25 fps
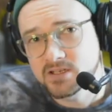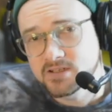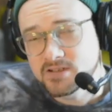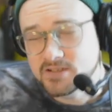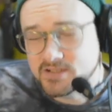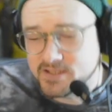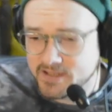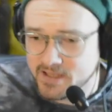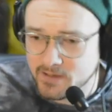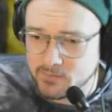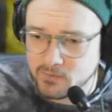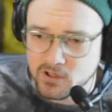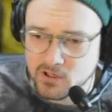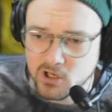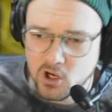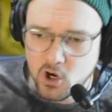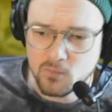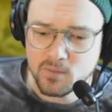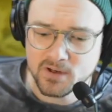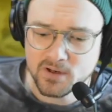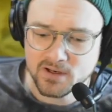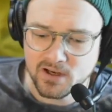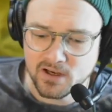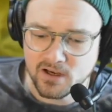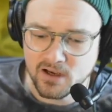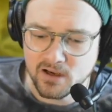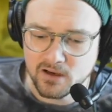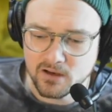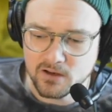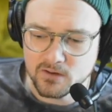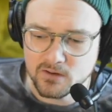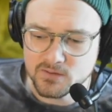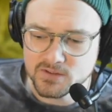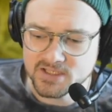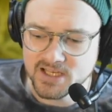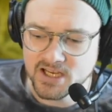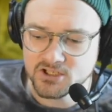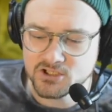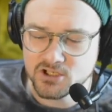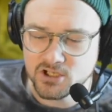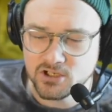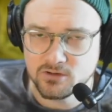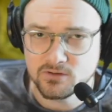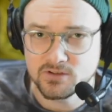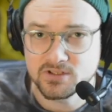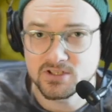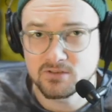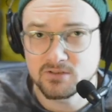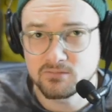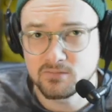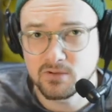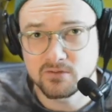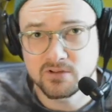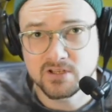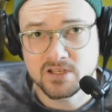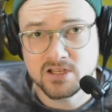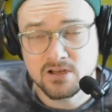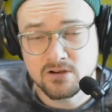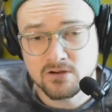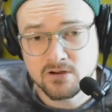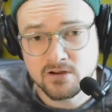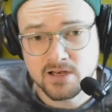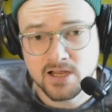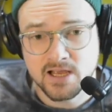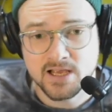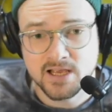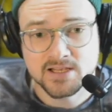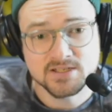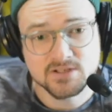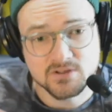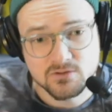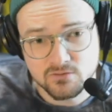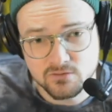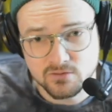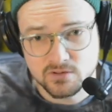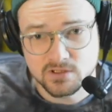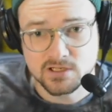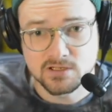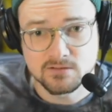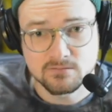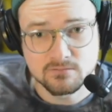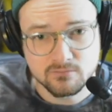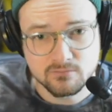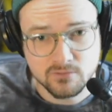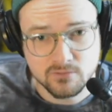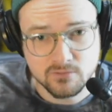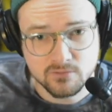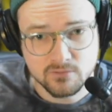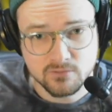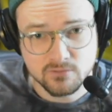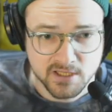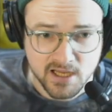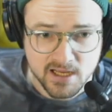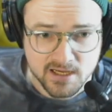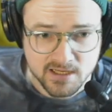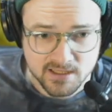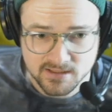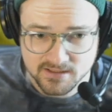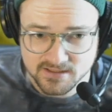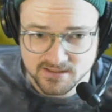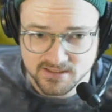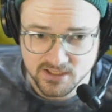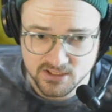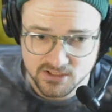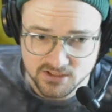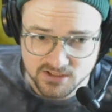So then when you opened it in a new session, you'd still be able to hear it as you were recording on it and such.